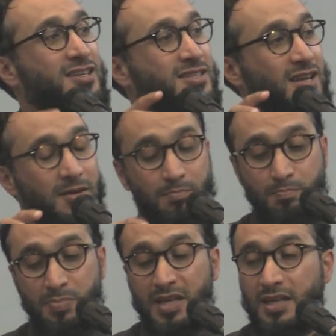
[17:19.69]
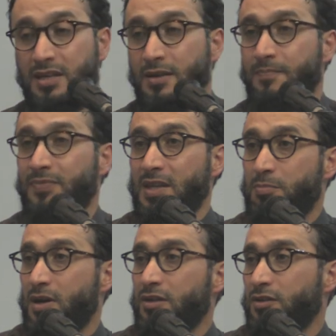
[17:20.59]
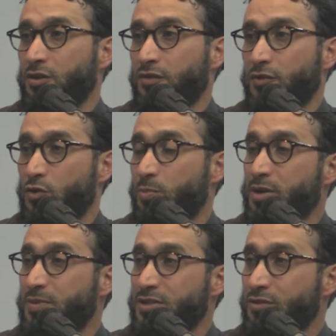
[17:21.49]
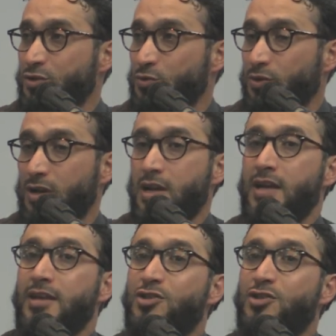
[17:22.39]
Because a big part of or purpose in the surah